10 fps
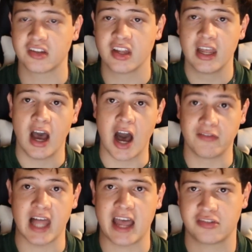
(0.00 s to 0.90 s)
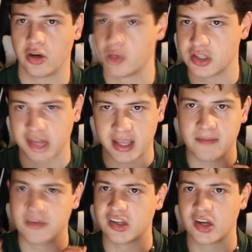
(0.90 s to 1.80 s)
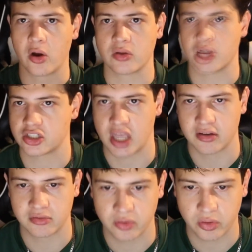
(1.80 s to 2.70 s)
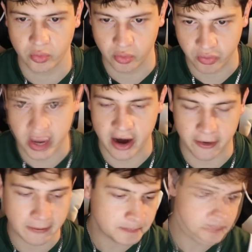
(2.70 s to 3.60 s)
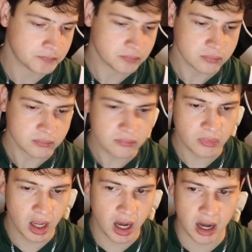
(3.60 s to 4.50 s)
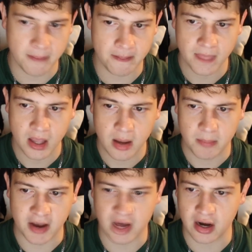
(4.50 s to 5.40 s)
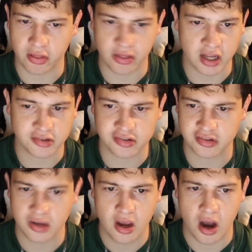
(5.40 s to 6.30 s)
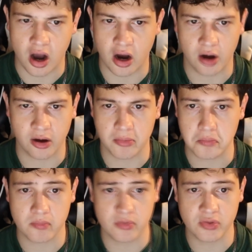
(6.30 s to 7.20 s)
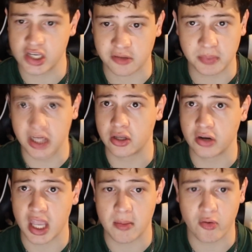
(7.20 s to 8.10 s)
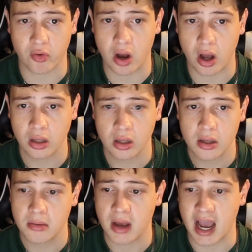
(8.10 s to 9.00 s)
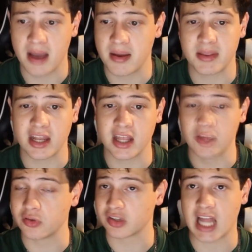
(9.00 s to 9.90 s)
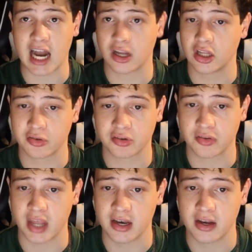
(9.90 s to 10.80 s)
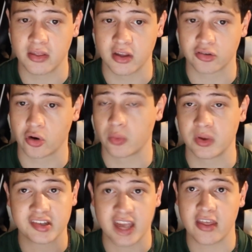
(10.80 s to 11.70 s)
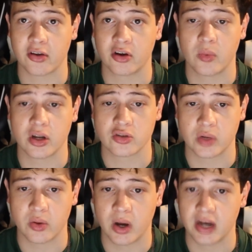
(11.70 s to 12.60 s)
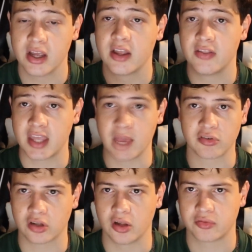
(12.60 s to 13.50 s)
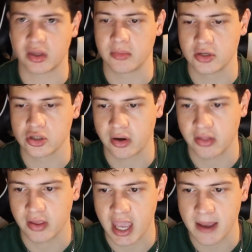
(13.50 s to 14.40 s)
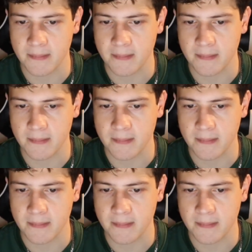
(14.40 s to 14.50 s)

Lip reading: of last year, which is like 0 touchdowns through the air. My final thoughts are the Jets played a good game overall. It was a lot closer than the score would say, 31-21. The game was closer at the majority of the game.